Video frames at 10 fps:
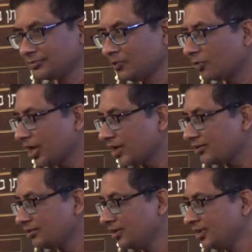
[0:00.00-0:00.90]

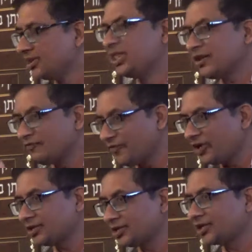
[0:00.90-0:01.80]
Okay? They
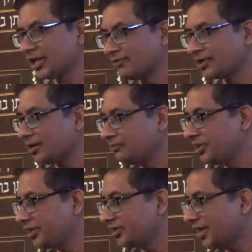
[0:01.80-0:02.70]
felt that I will come
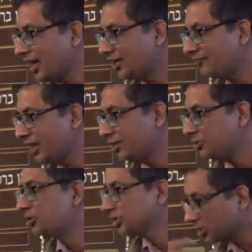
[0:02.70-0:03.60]
here and add
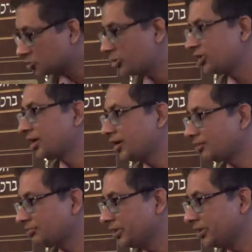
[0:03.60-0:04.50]
value, and that's why they
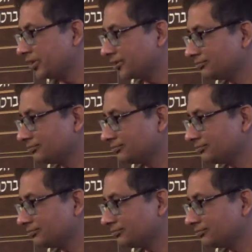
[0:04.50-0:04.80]
got me here.